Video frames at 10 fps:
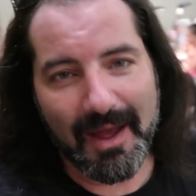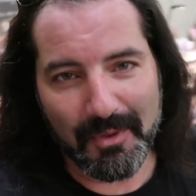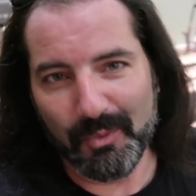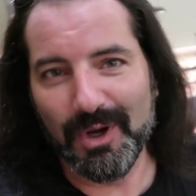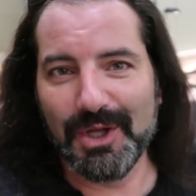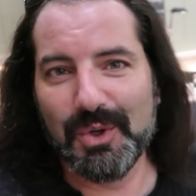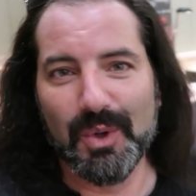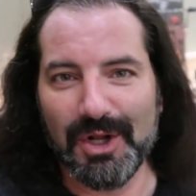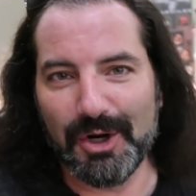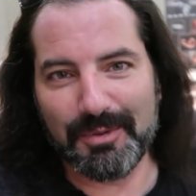and the really
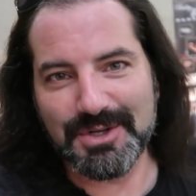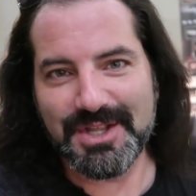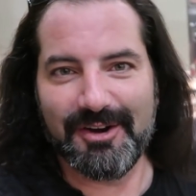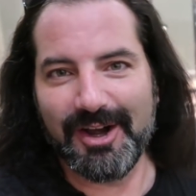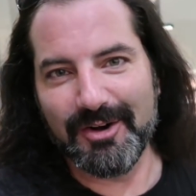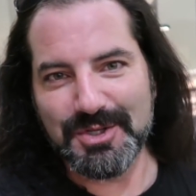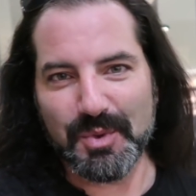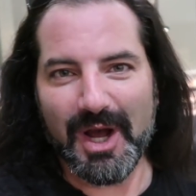cool herpers that are here as